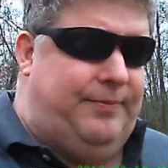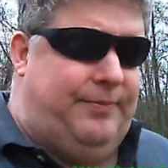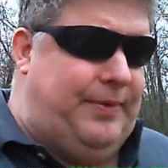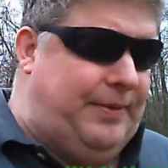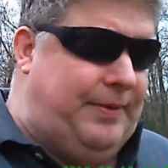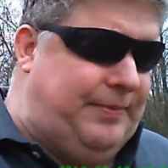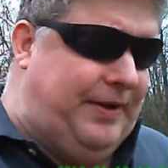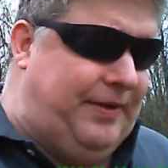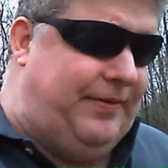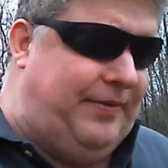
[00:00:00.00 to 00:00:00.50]

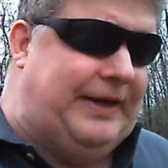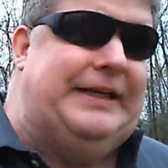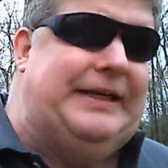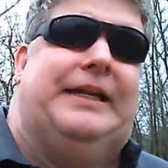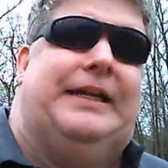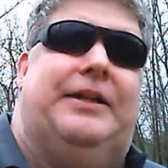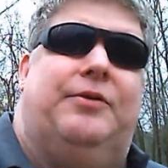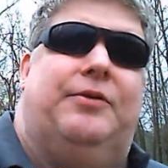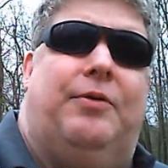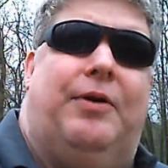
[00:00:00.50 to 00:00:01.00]
and maybe
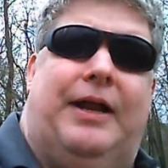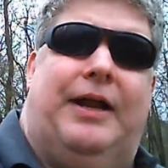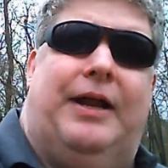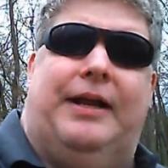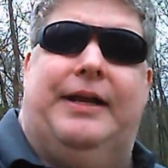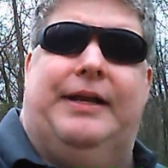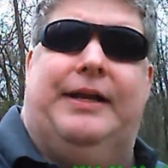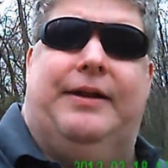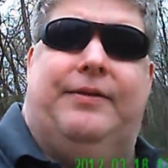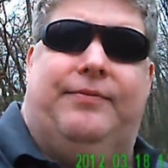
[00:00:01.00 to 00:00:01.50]
affecting the
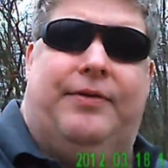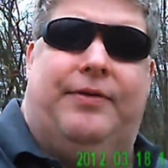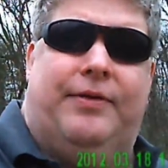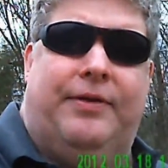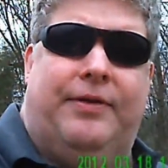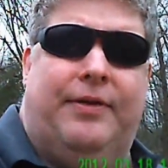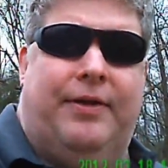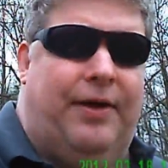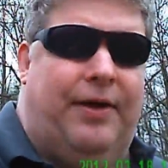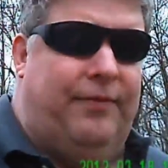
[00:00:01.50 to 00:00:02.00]
quality of
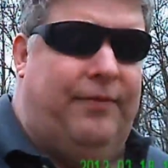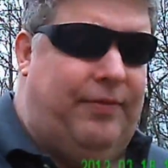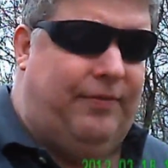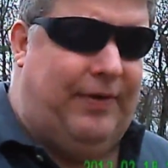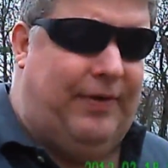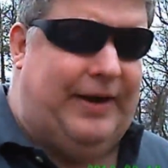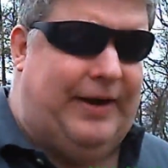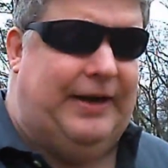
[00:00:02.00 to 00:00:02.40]
the